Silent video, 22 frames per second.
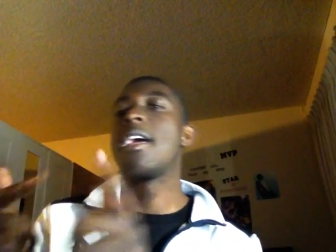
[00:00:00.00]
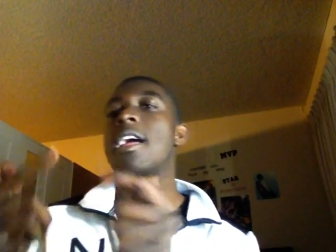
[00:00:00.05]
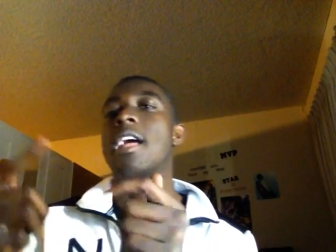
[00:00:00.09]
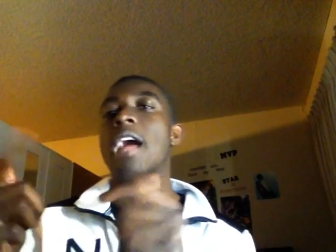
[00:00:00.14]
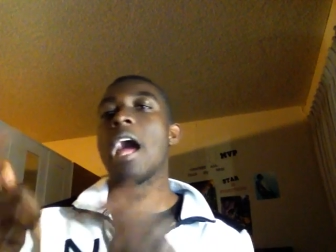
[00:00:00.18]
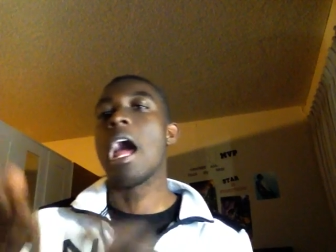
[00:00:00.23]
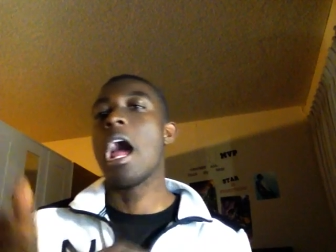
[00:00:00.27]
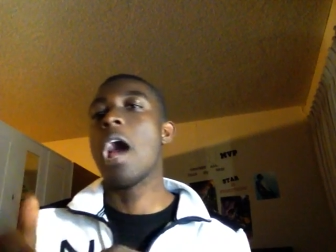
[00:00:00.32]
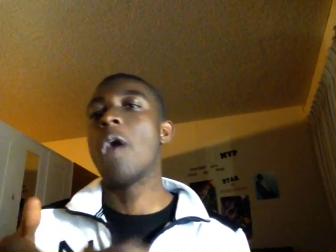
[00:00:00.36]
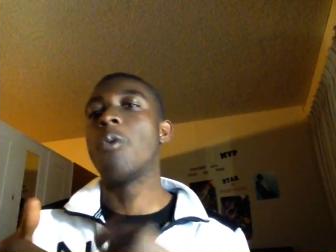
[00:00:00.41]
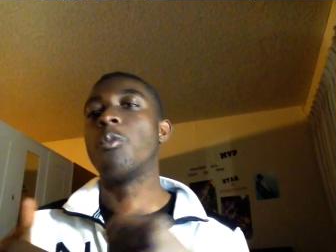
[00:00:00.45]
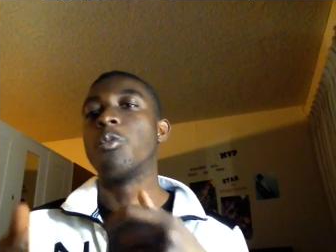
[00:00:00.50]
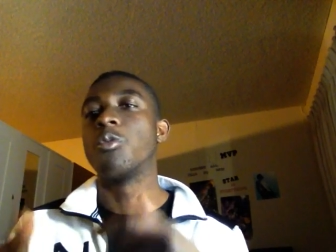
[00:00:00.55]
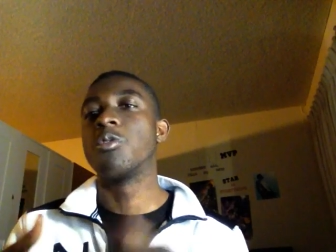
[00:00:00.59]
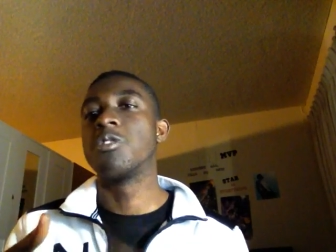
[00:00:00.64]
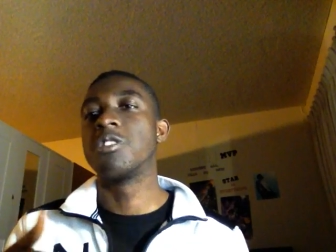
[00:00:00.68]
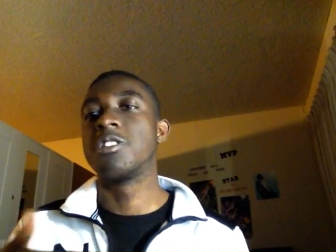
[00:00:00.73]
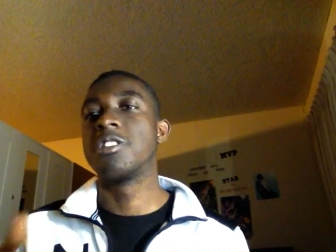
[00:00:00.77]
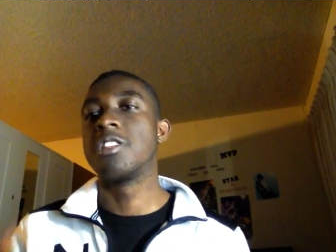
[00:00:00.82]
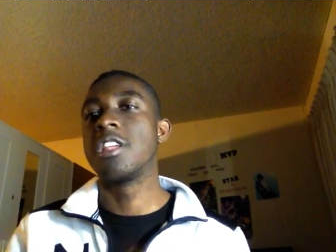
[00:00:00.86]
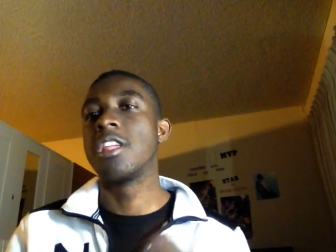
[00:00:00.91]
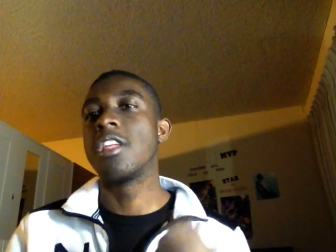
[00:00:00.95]
and I will
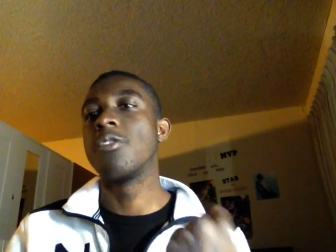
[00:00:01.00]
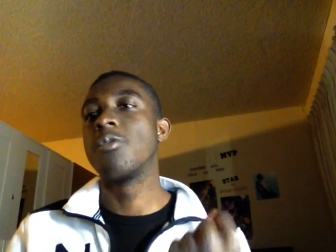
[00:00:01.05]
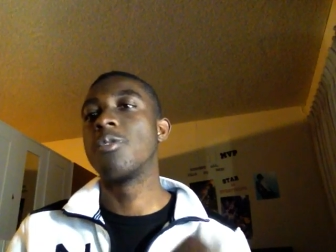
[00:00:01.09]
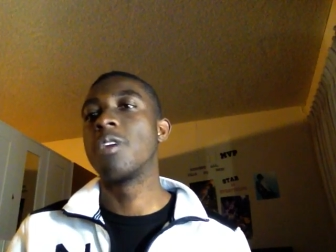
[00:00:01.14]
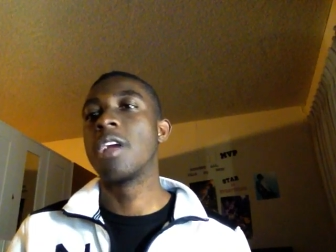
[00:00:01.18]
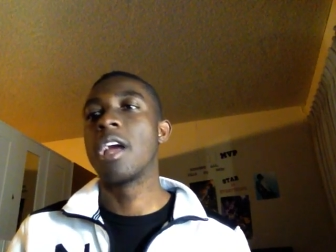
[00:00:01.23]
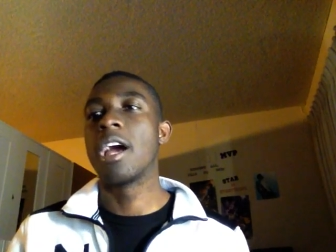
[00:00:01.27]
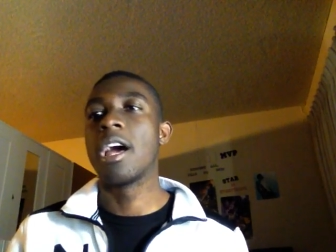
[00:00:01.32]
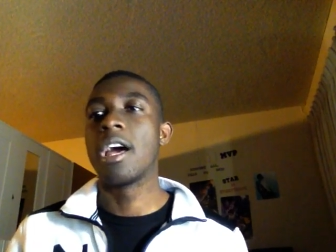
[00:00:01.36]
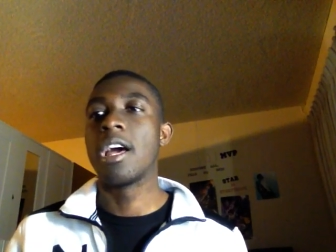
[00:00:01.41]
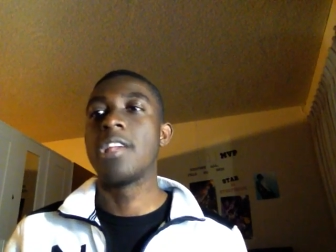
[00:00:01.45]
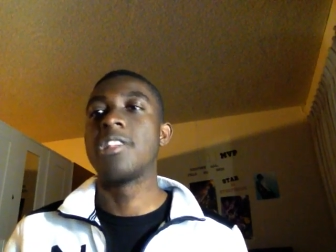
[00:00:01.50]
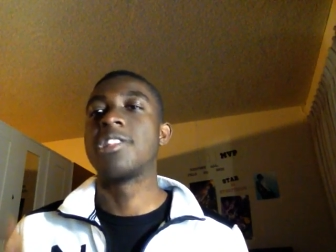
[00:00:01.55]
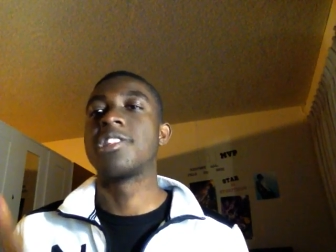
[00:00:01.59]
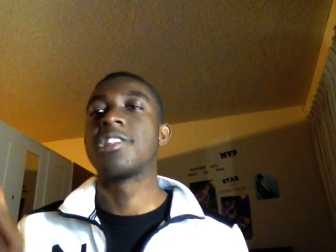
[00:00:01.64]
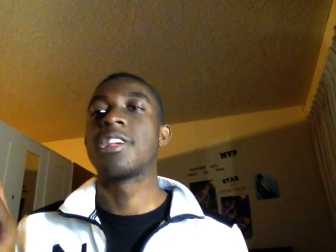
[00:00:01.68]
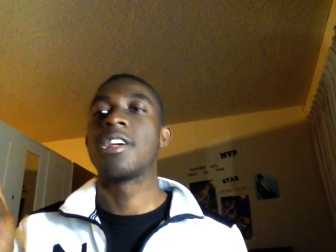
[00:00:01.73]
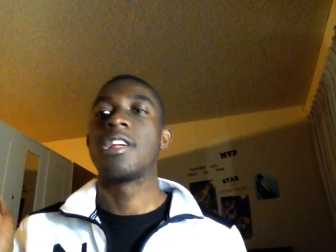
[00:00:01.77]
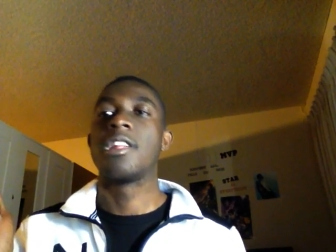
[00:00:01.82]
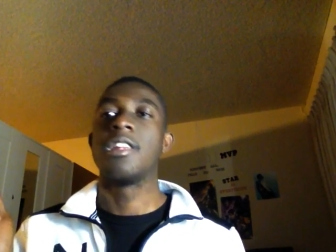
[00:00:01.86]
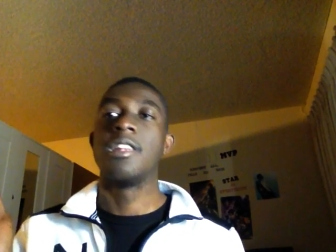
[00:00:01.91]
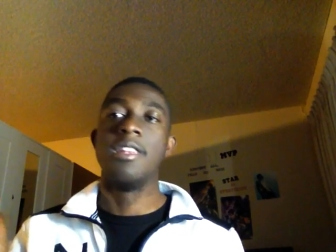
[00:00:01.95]
see you guys
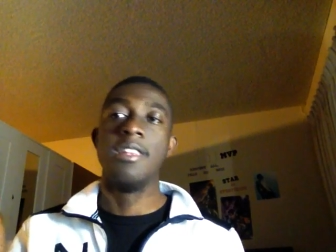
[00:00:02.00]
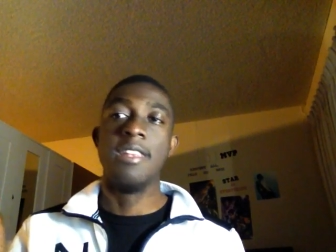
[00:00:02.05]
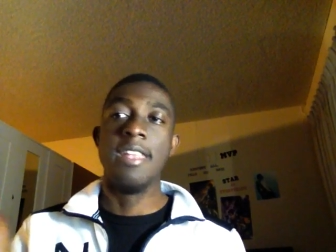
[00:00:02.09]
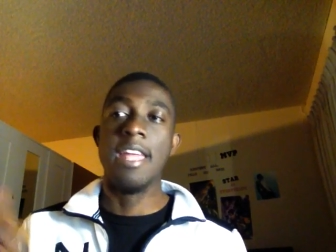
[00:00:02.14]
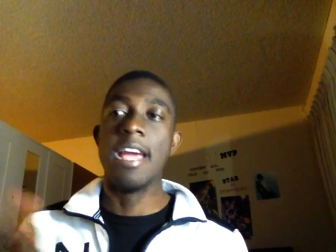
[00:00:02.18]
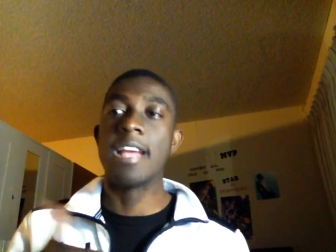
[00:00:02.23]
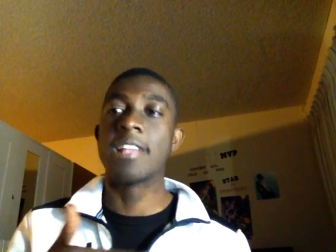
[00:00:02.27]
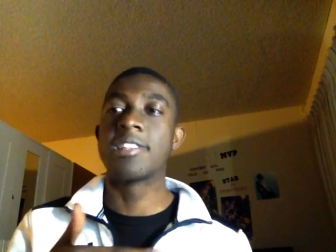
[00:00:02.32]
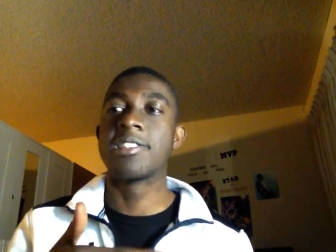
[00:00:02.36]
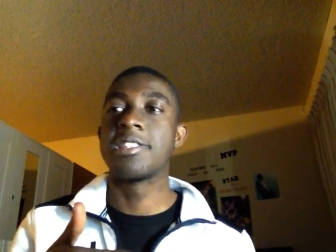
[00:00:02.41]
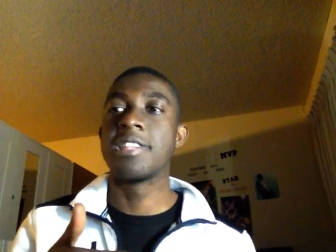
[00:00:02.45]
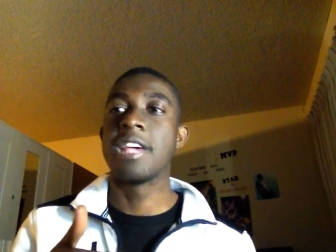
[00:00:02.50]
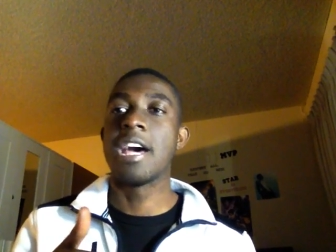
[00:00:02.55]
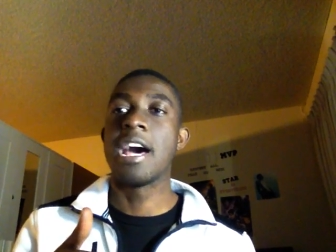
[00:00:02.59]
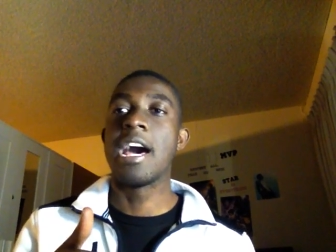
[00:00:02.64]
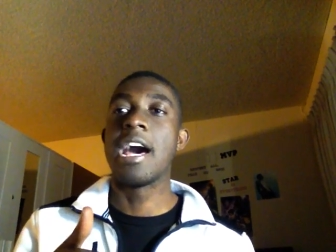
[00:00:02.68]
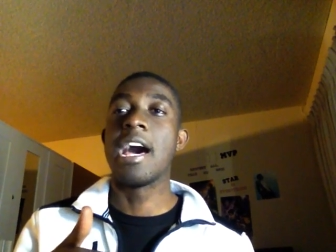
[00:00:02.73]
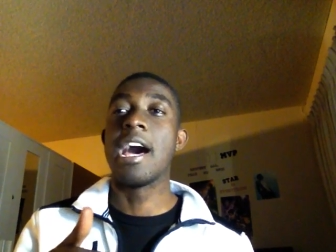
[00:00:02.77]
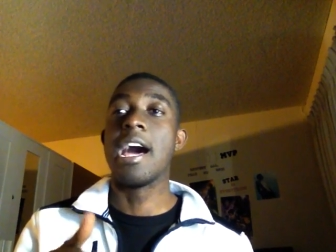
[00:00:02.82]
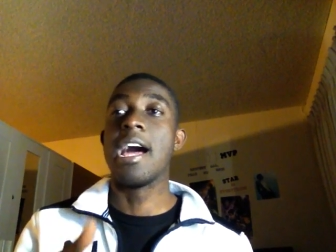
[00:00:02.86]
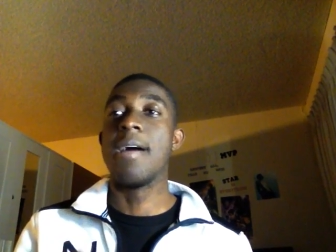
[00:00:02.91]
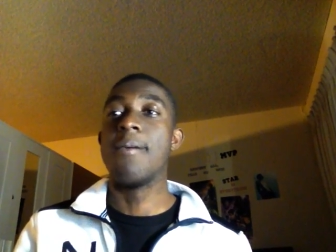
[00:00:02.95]
next
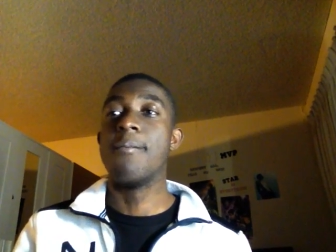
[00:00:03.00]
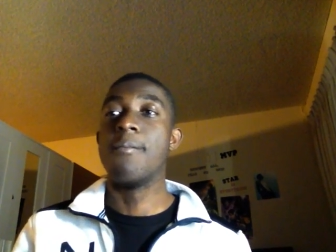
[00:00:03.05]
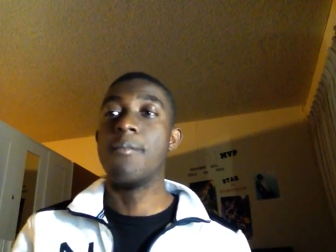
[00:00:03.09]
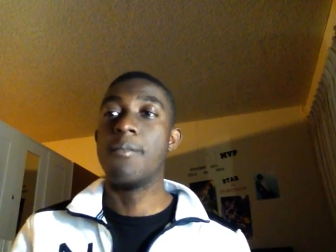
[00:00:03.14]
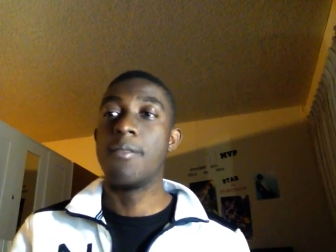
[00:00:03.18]
time.